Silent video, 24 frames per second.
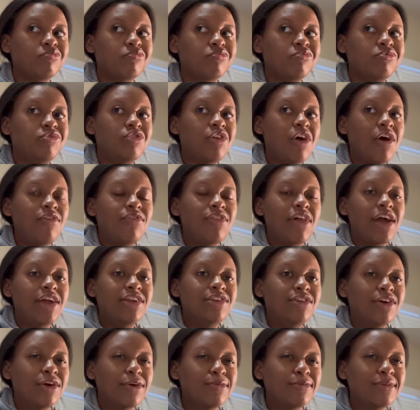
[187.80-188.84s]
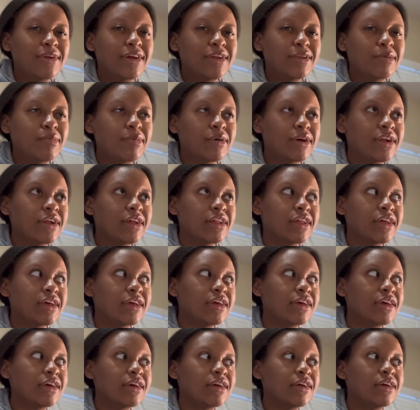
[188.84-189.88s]
stuff that I don't need to put in
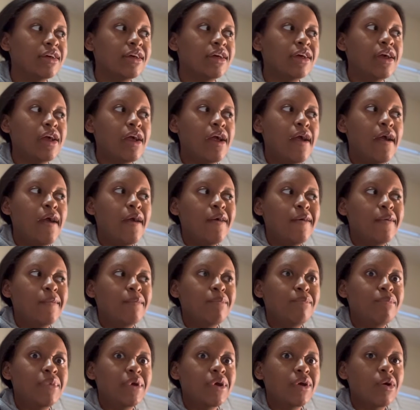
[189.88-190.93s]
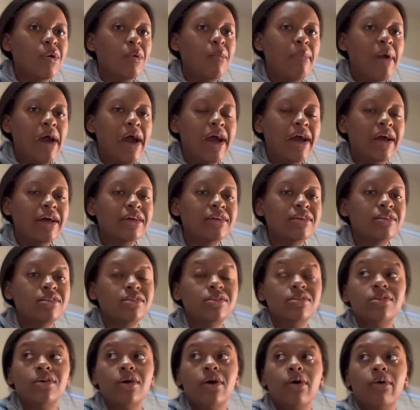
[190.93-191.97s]
like big old bags.
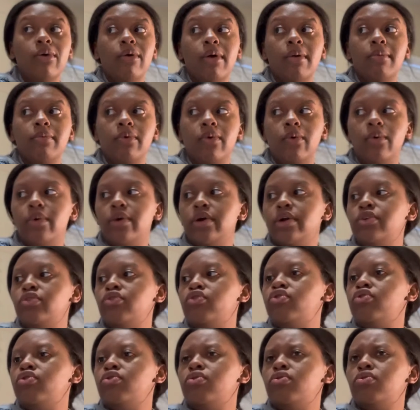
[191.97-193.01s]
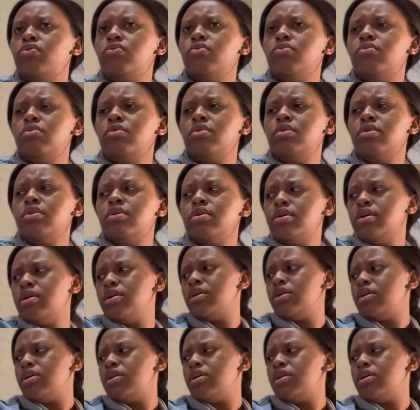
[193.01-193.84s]
So I'm going to,